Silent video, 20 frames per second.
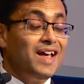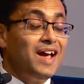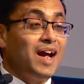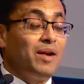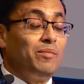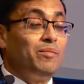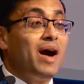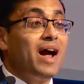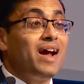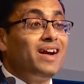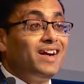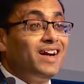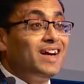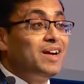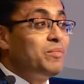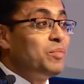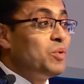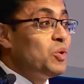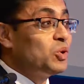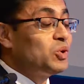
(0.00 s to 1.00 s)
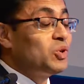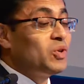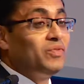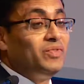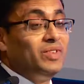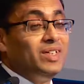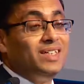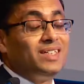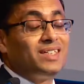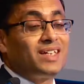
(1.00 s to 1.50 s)
And mind it, both of
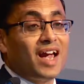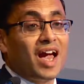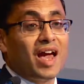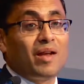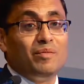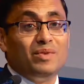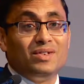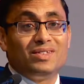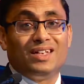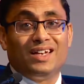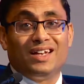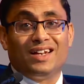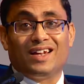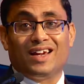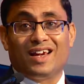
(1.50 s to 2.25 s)
these can be seen